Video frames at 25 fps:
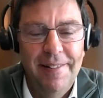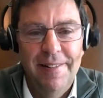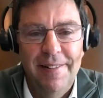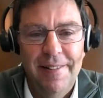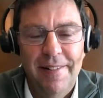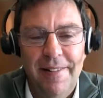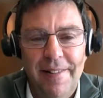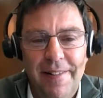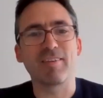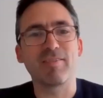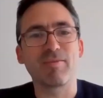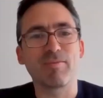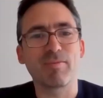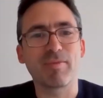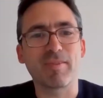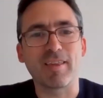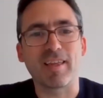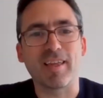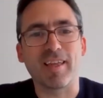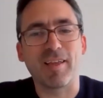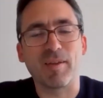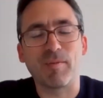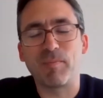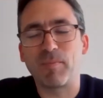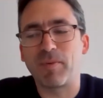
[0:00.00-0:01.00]
Okay,
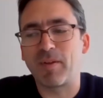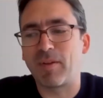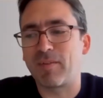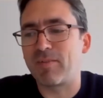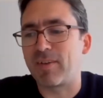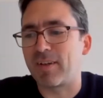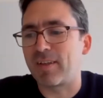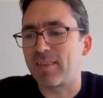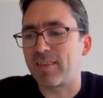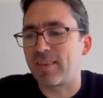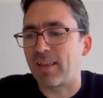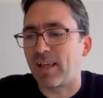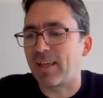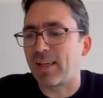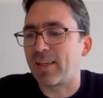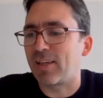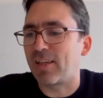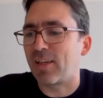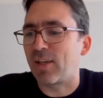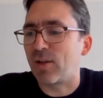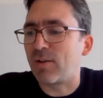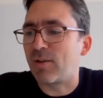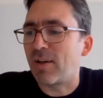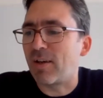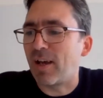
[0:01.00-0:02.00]
perfect.
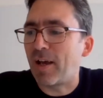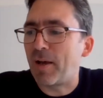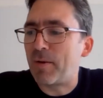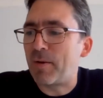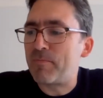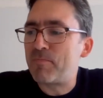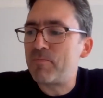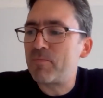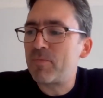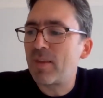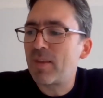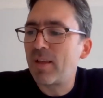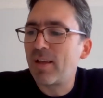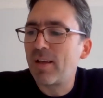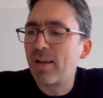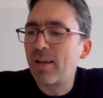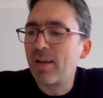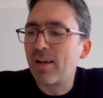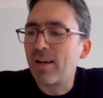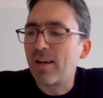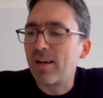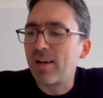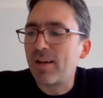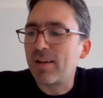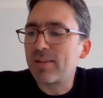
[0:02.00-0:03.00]
Thank you.
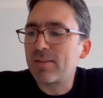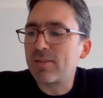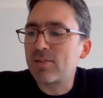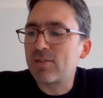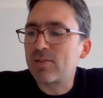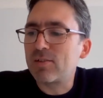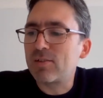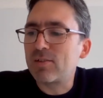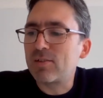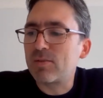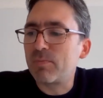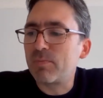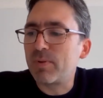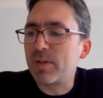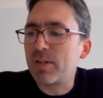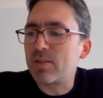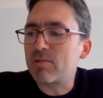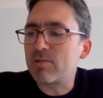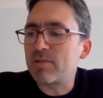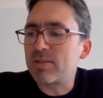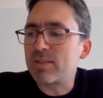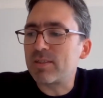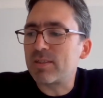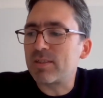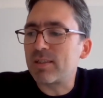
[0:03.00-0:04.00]
Be
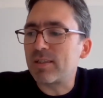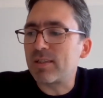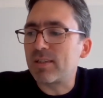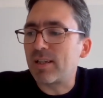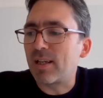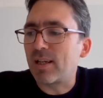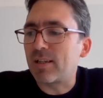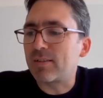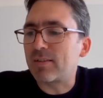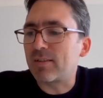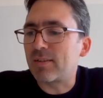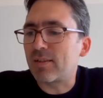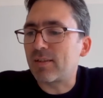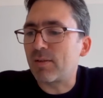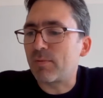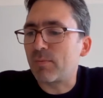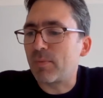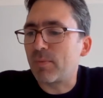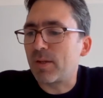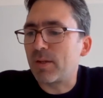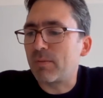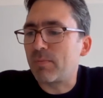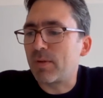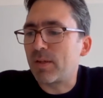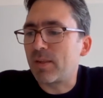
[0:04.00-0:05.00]
interested now to kind of
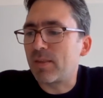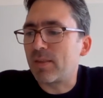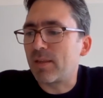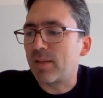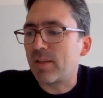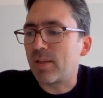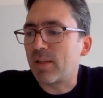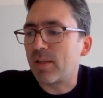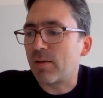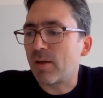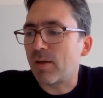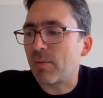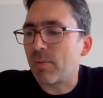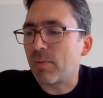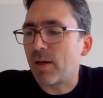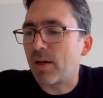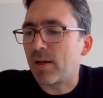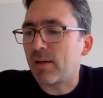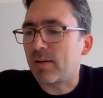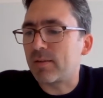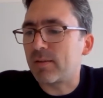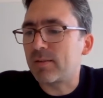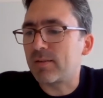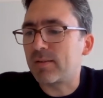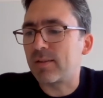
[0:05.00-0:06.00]
maybe thinking
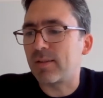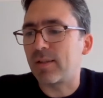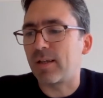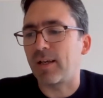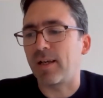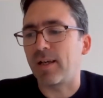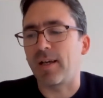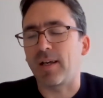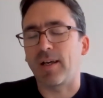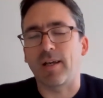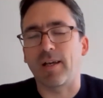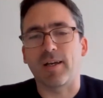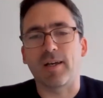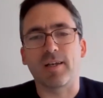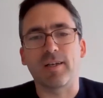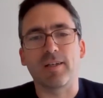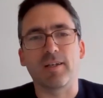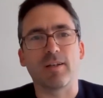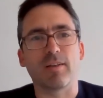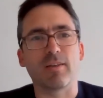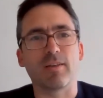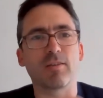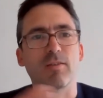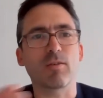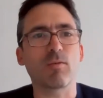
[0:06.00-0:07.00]
about,
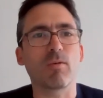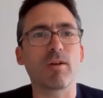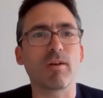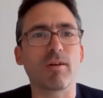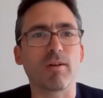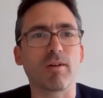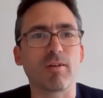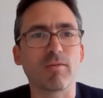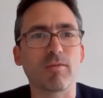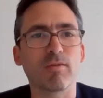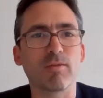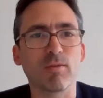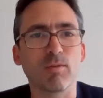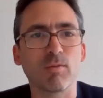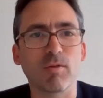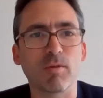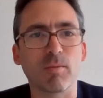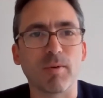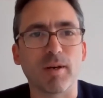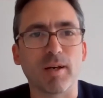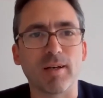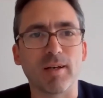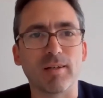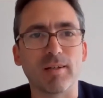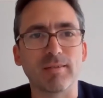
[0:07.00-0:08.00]
there's quite a lot of talk
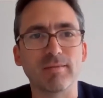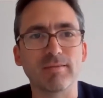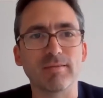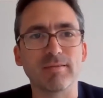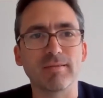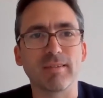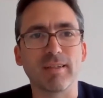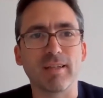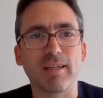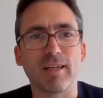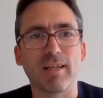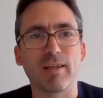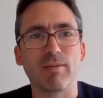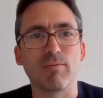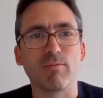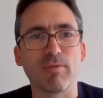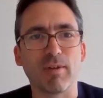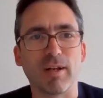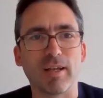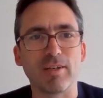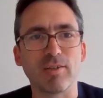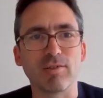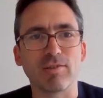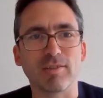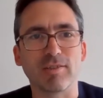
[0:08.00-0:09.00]
about
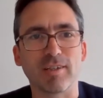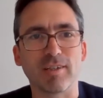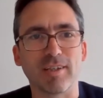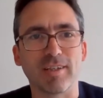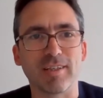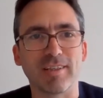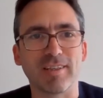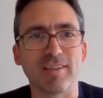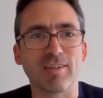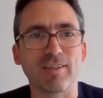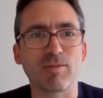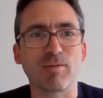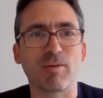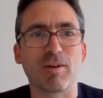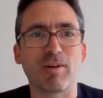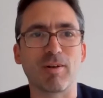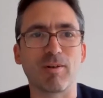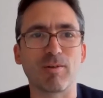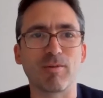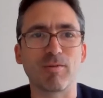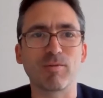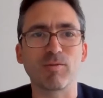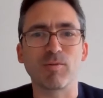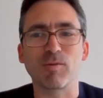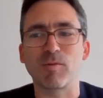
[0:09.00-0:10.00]
inflation, there's quite a
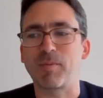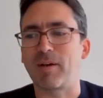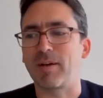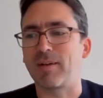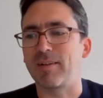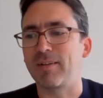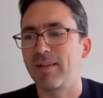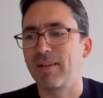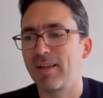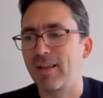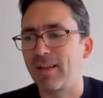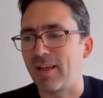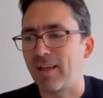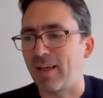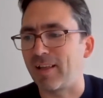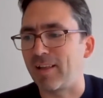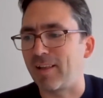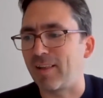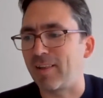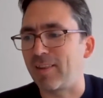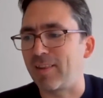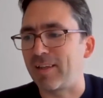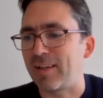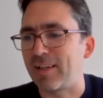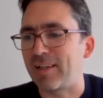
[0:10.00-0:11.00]
lot of talk about
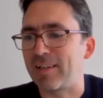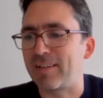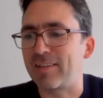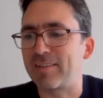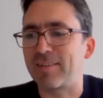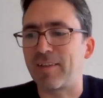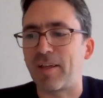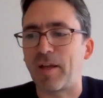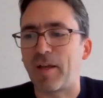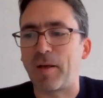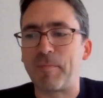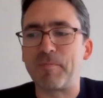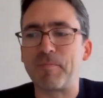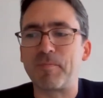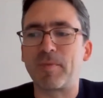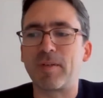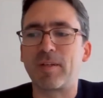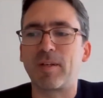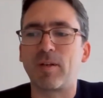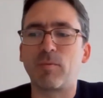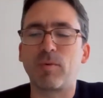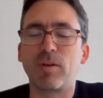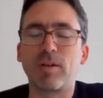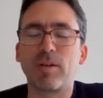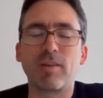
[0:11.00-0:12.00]
other things.
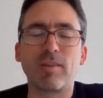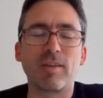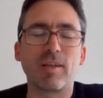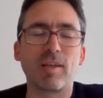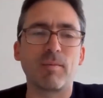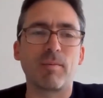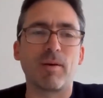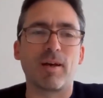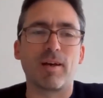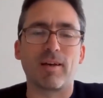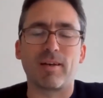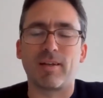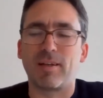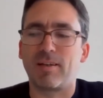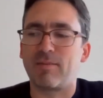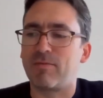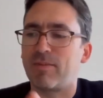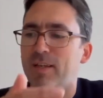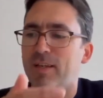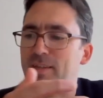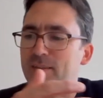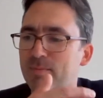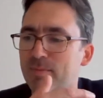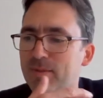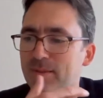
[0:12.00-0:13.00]
When you think about
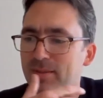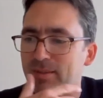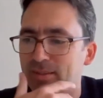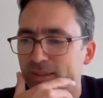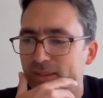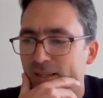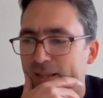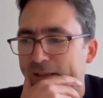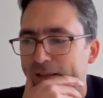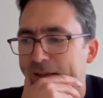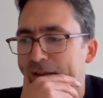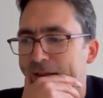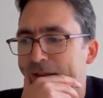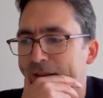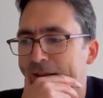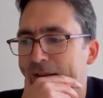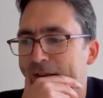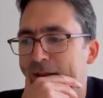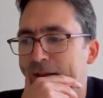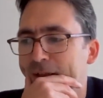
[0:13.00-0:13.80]
investments that